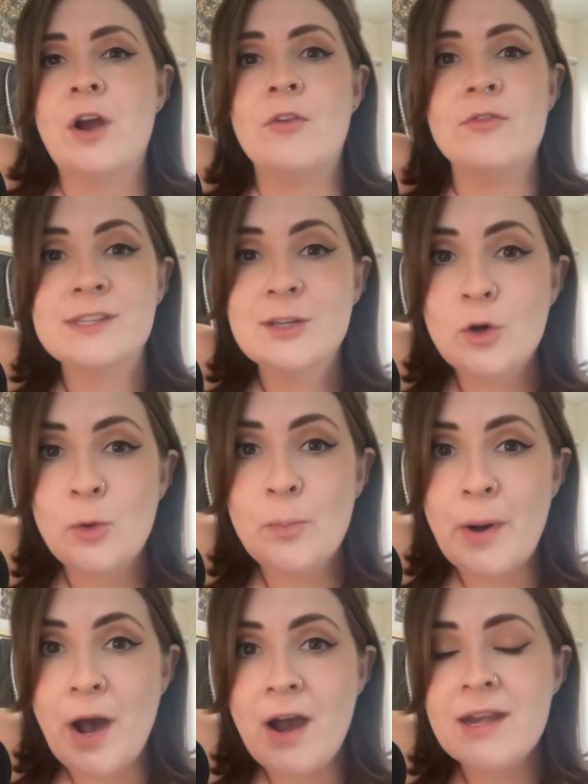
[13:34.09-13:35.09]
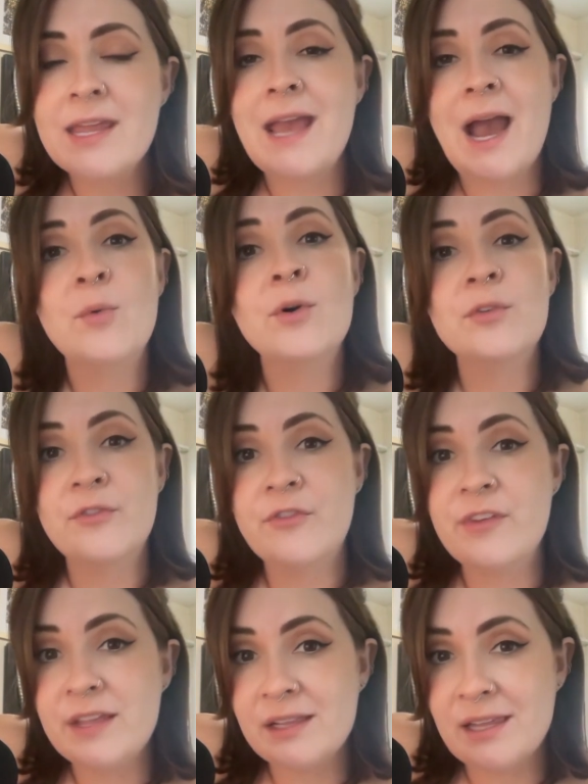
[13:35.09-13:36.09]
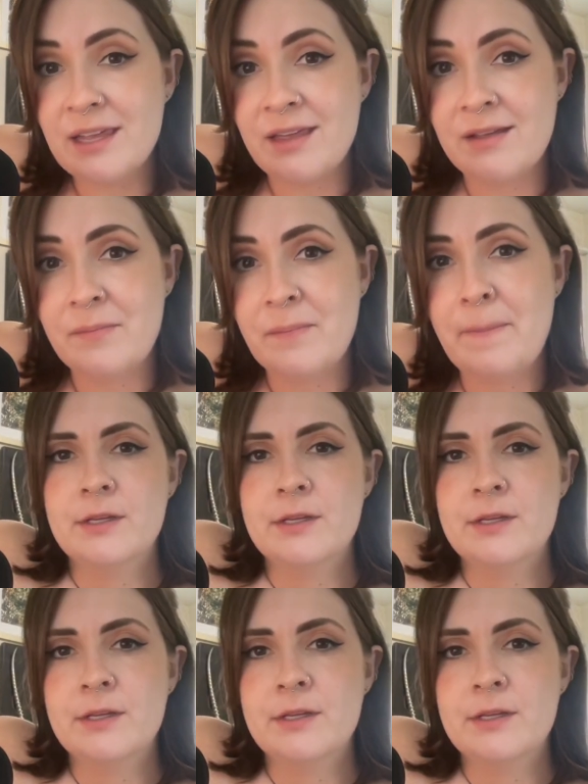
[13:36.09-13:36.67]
our physical body, how we're feeling.